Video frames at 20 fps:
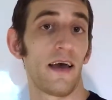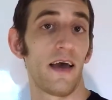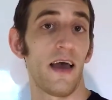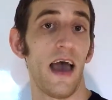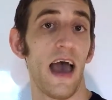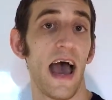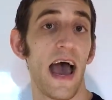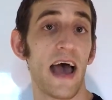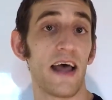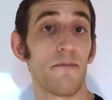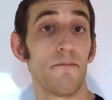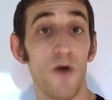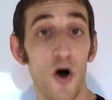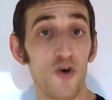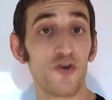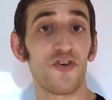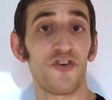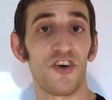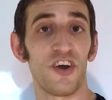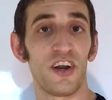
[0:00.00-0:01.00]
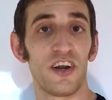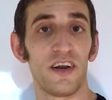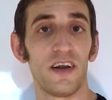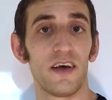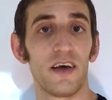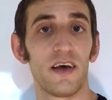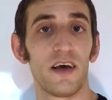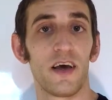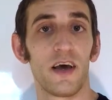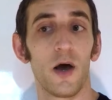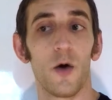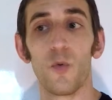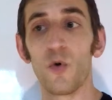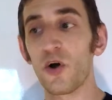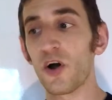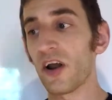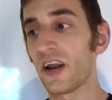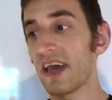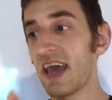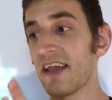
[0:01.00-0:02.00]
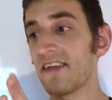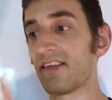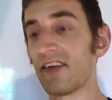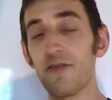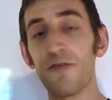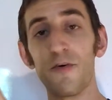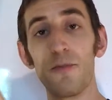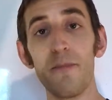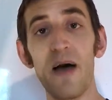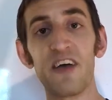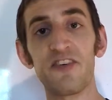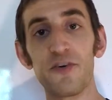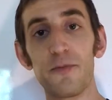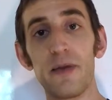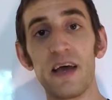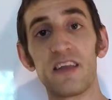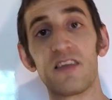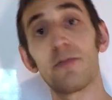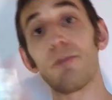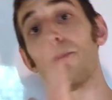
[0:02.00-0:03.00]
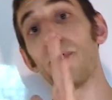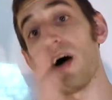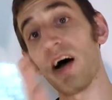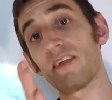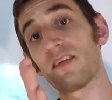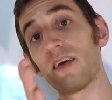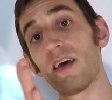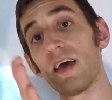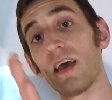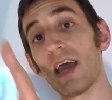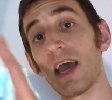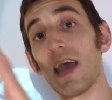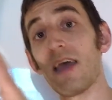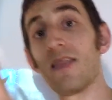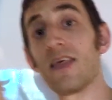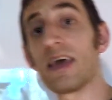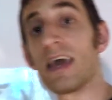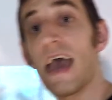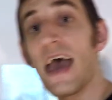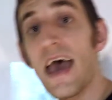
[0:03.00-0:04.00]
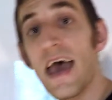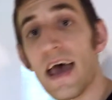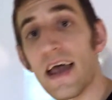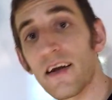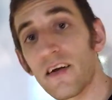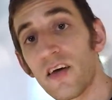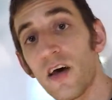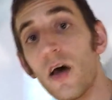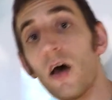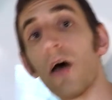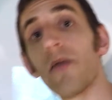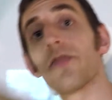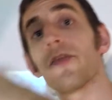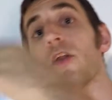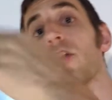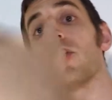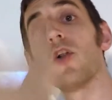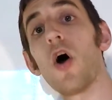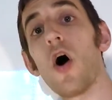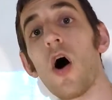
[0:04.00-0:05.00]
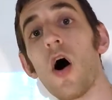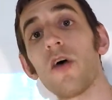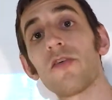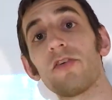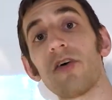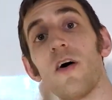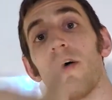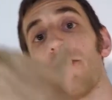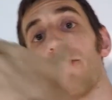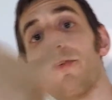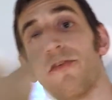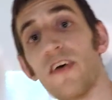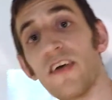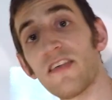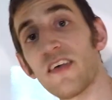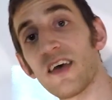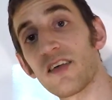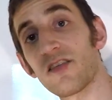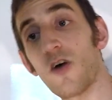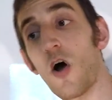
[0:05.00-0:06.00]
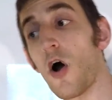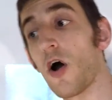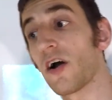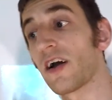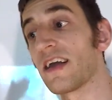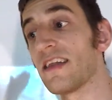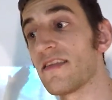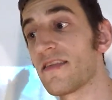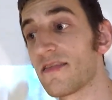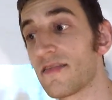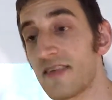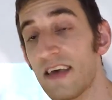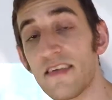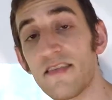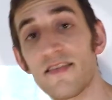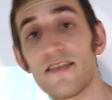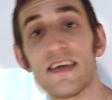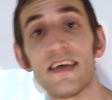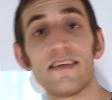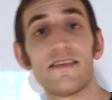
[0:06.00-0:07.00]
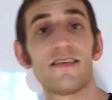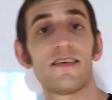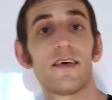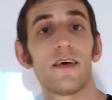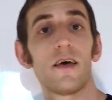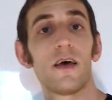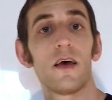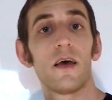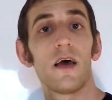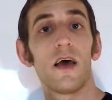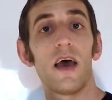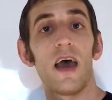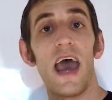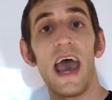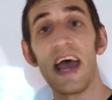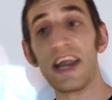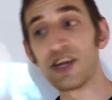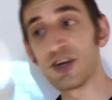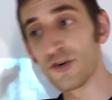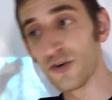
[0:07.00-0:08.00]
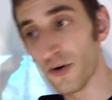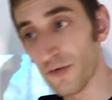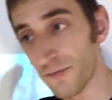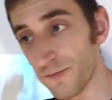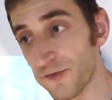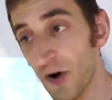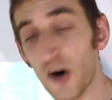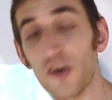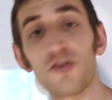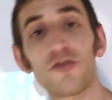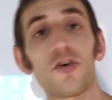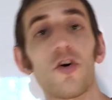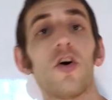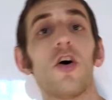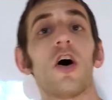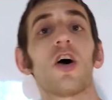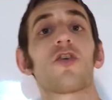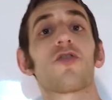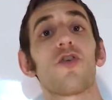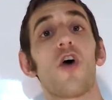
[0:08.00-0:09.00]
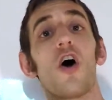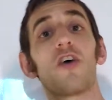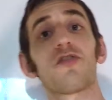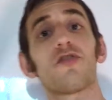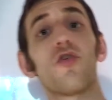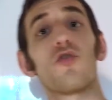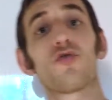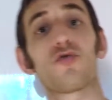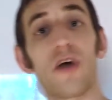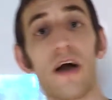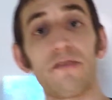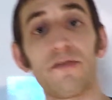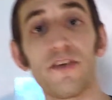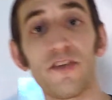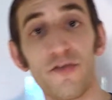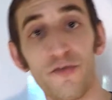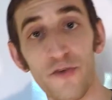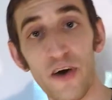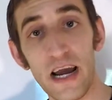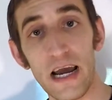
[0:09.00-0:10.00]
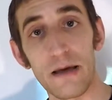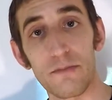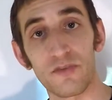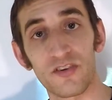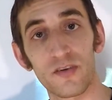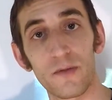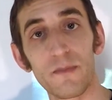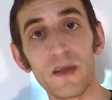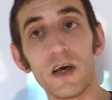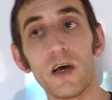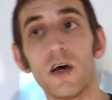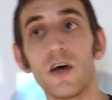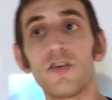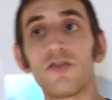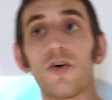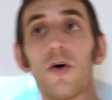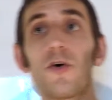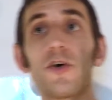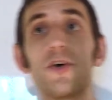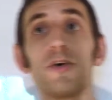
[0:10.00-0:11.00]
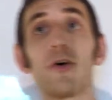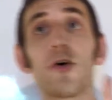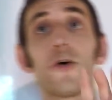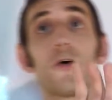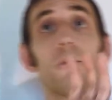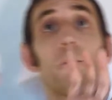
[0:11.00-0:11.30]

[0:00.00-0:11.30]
at motion, we're going to get different measurements, but in the end, the laws of physics are consistent and universal across those reference frames. So your